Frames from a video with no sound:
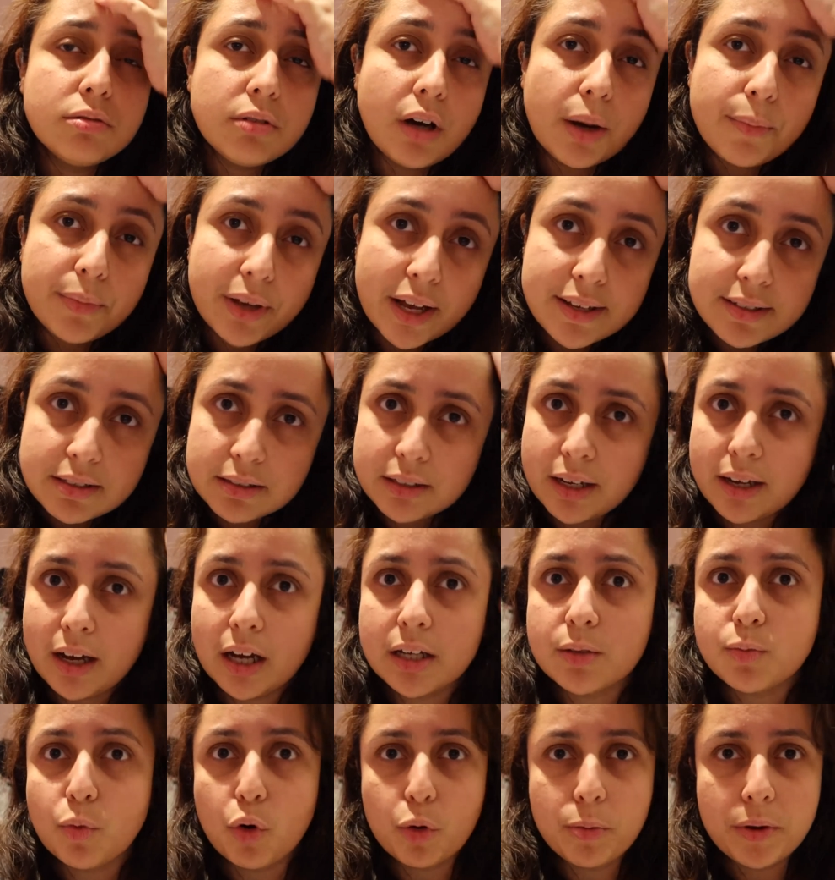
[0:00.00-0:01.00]
I'm guessing they
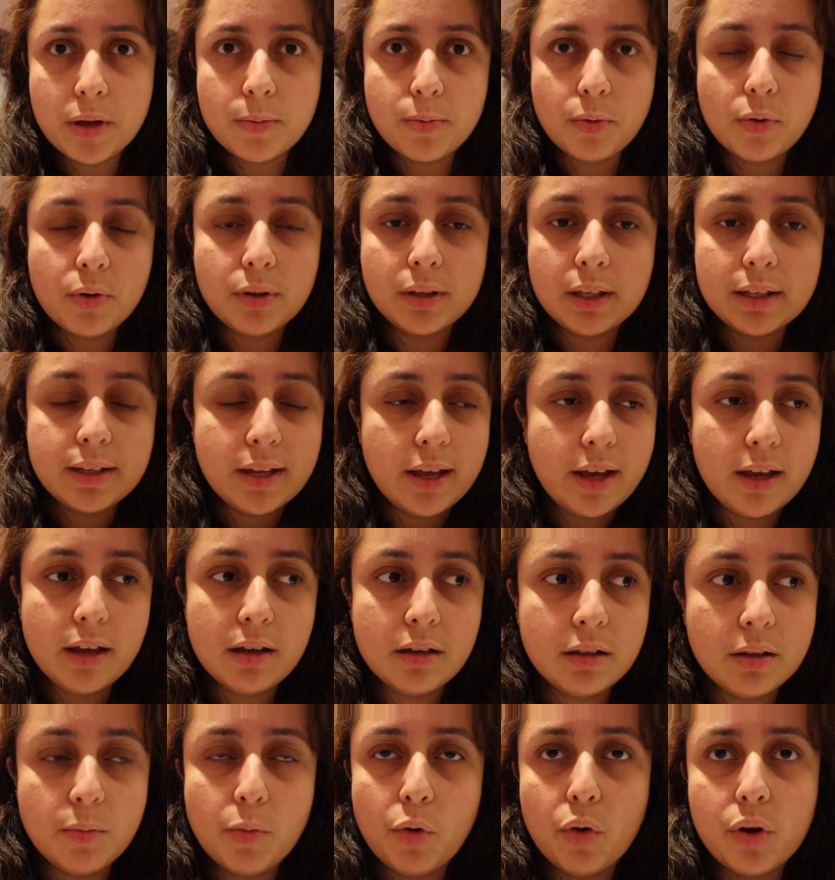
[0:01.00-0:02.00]
had more people in the day,
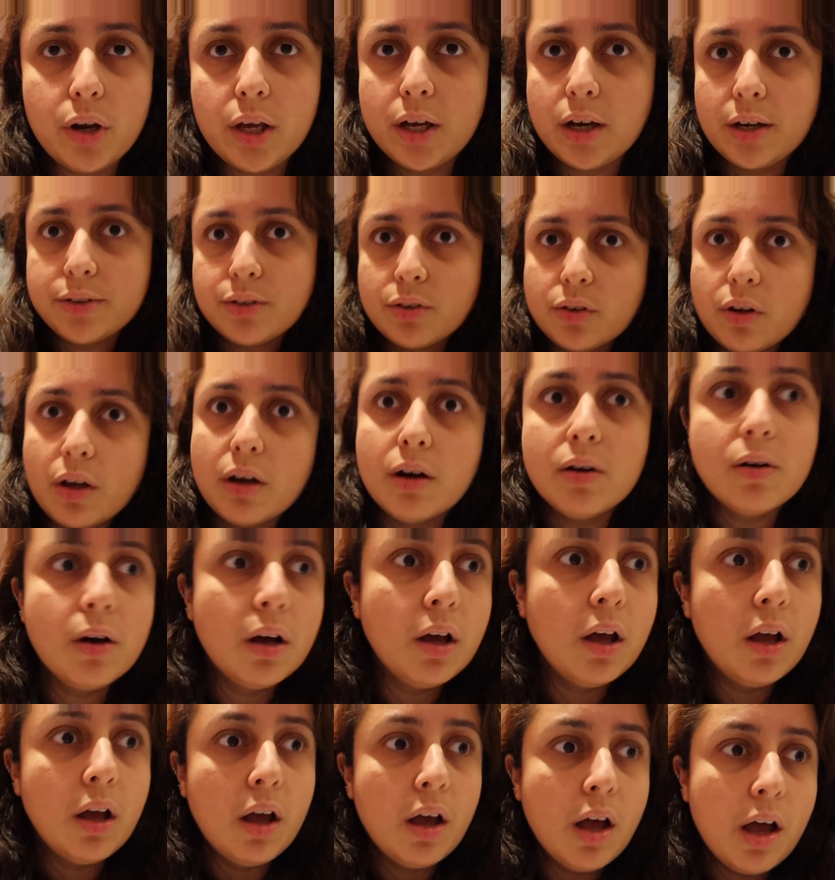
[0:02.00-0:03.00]
in the morning, I don't know.
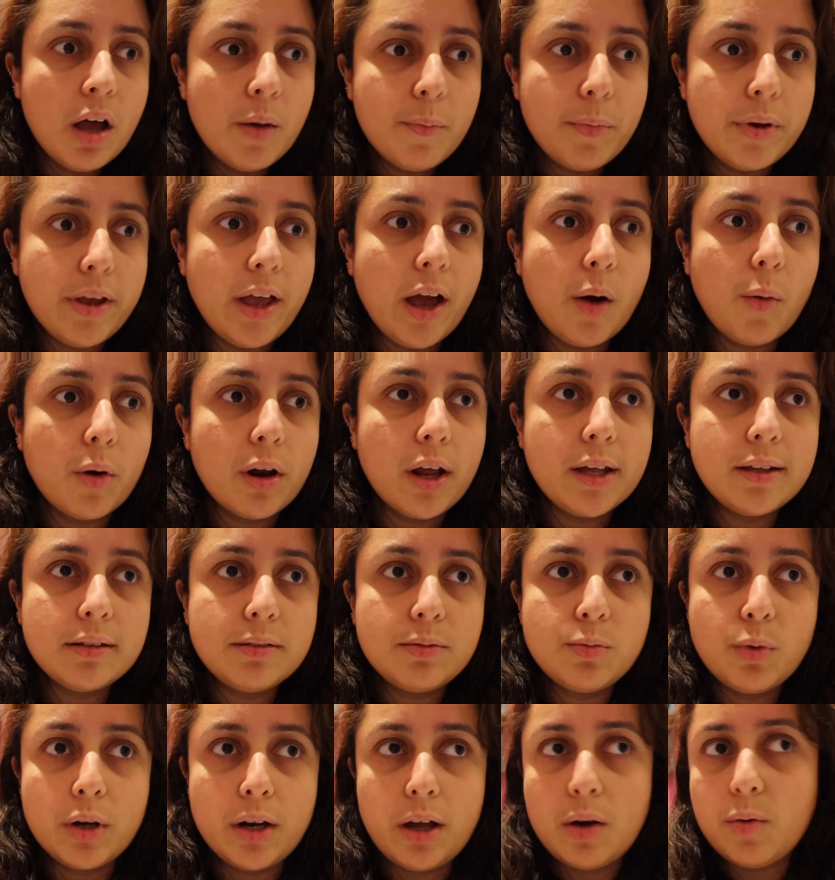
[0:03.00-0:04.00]
But yeah, when
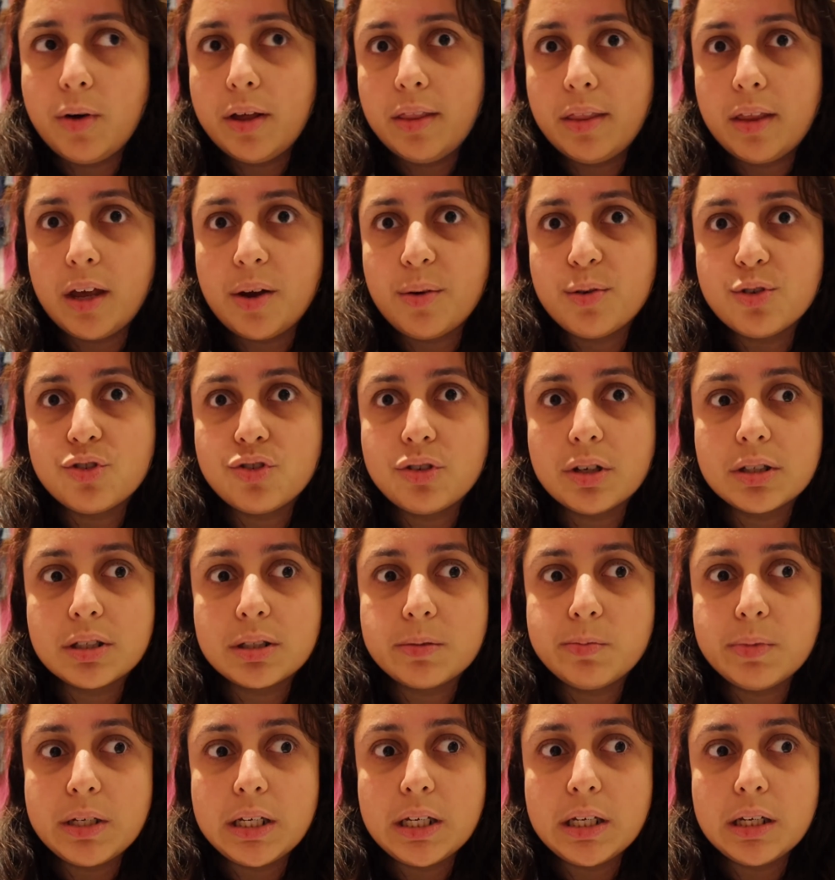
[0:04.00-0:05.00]
I went there, it was just
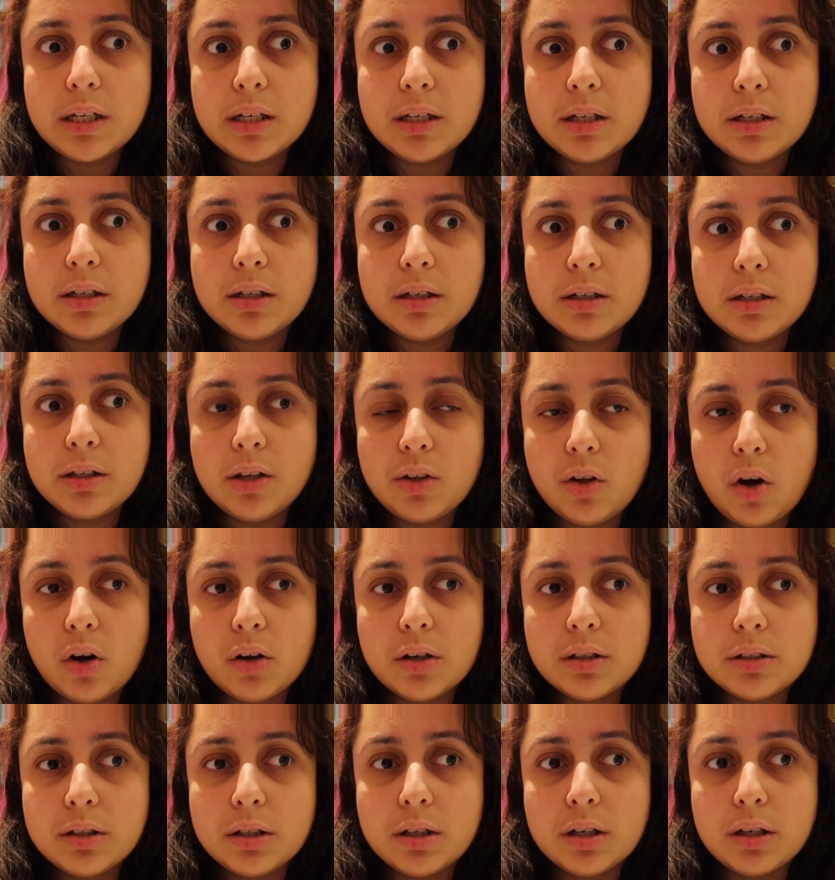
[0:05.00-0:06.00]
me, the
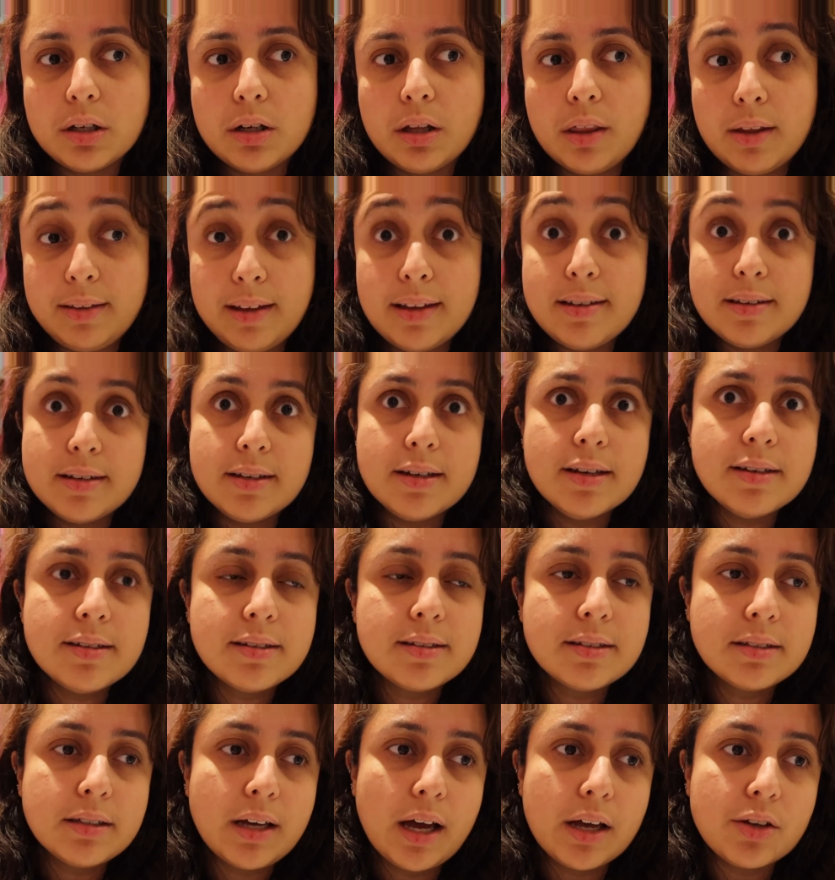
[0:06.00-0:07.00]
doctor, the
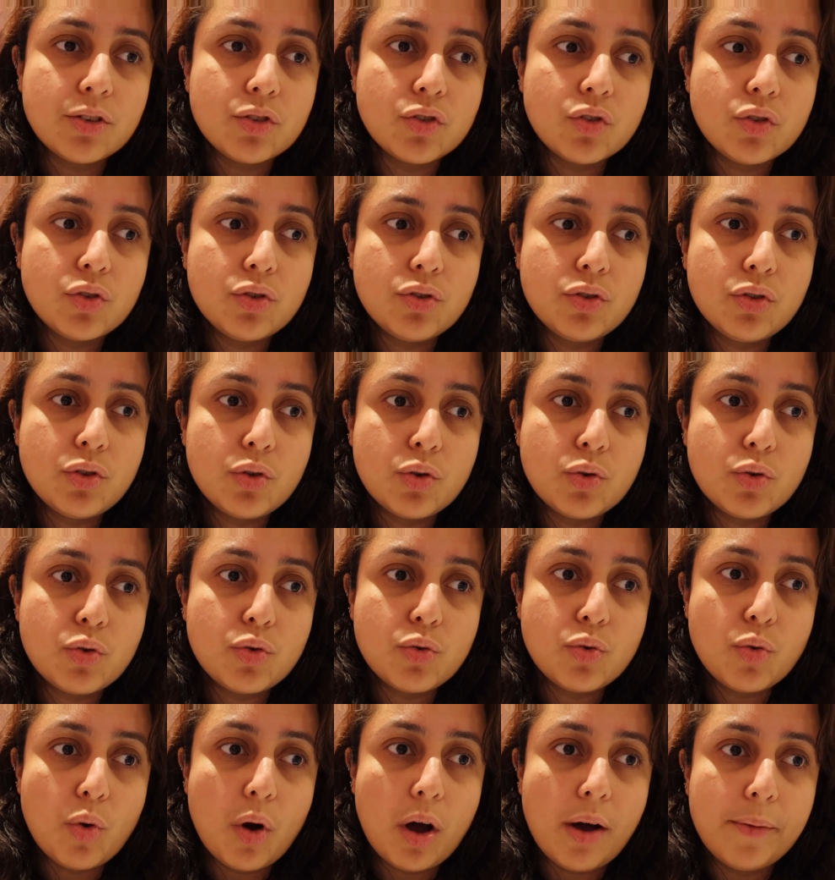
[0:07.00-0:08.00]
dentist, and
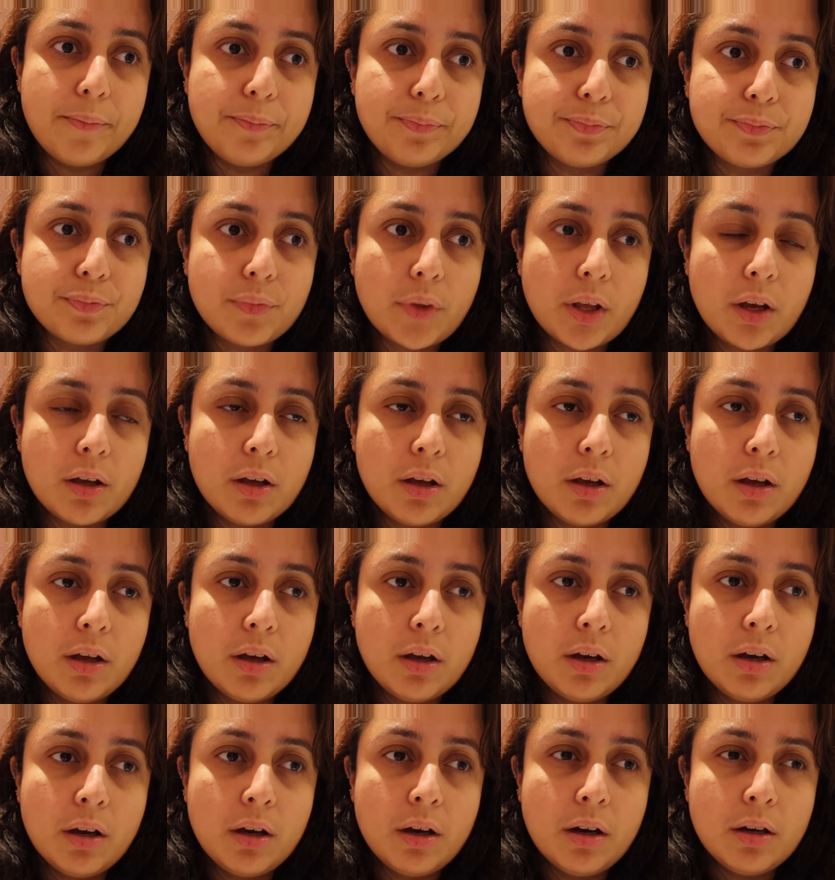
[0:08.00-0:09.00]
two
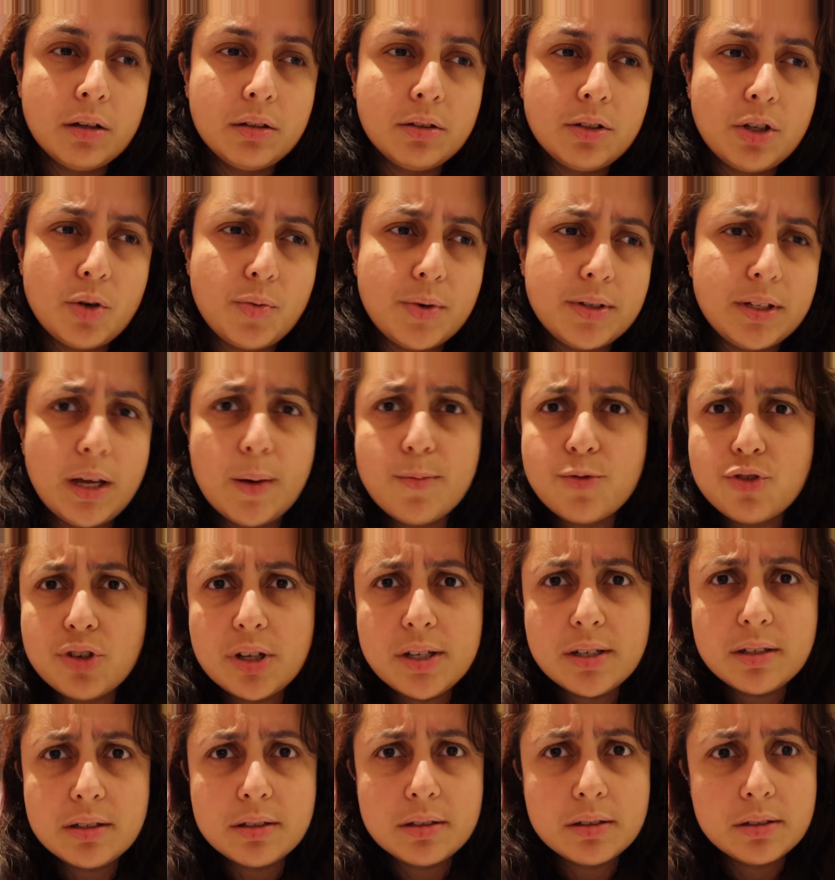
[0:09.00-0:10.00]

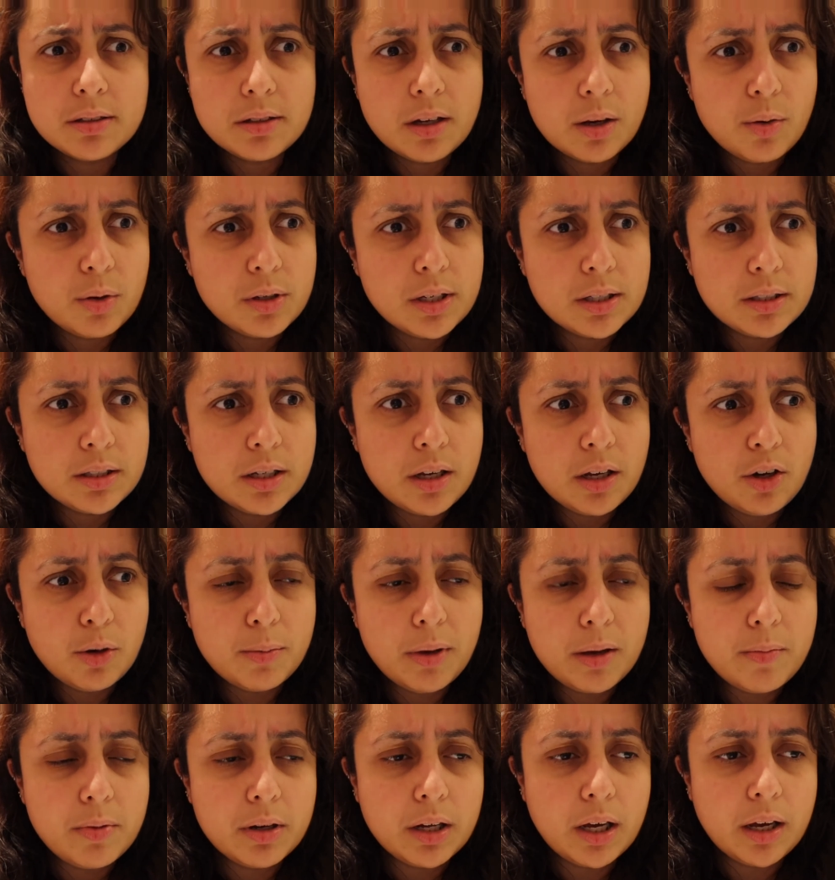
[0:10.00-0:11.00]
receptionists, I want to say, or
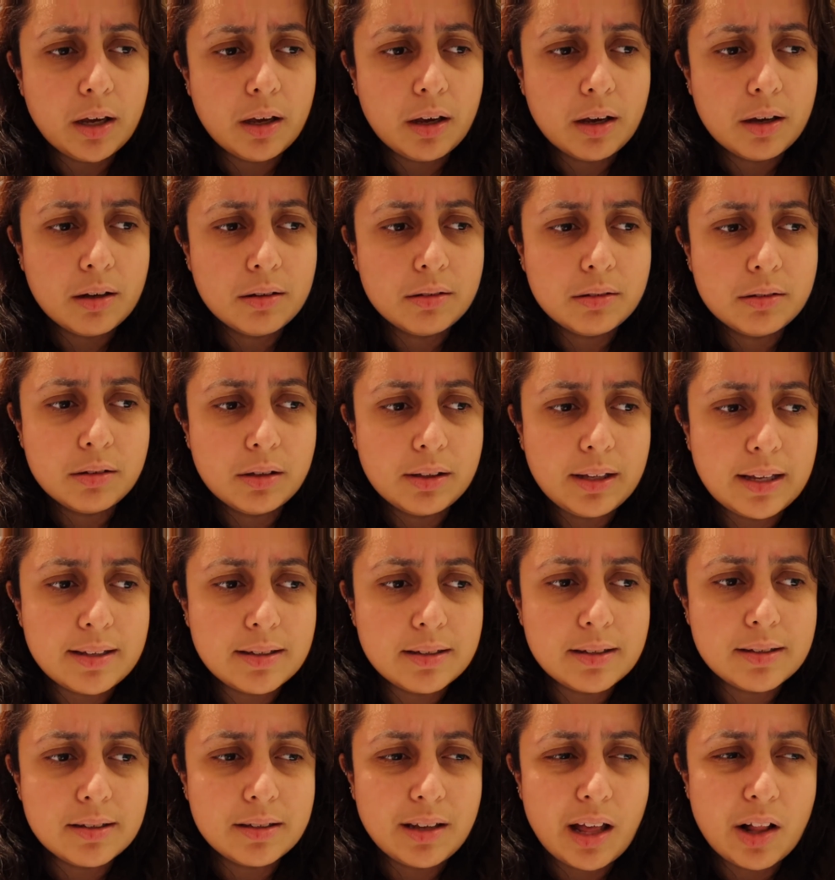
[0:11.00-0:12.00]
maybe like the
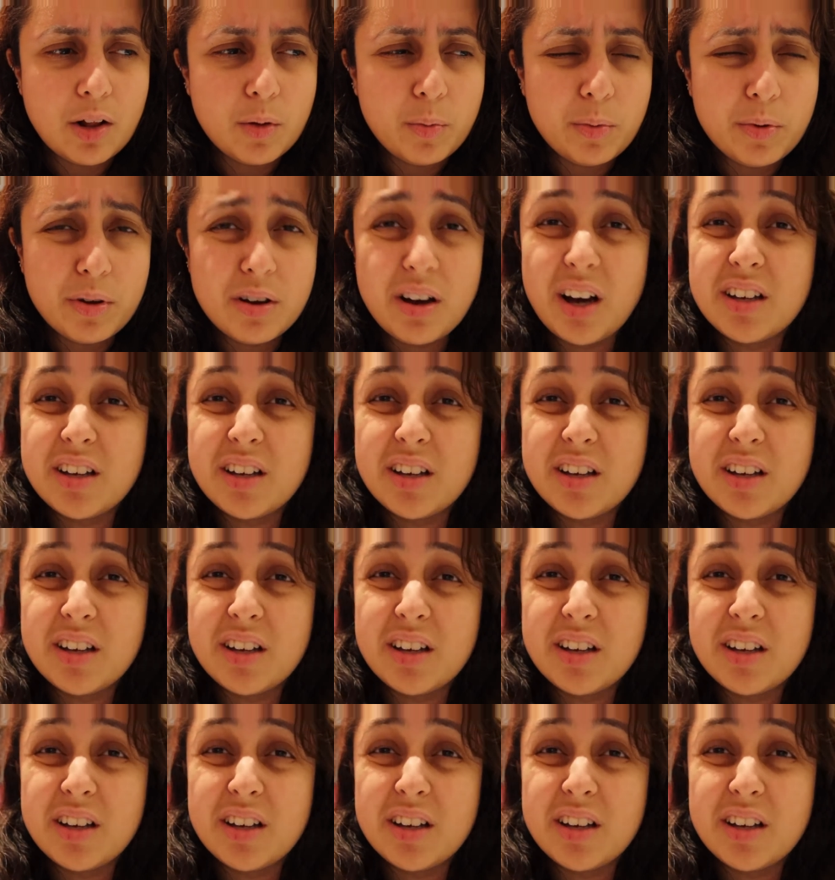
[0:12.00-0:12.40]
dentist helper.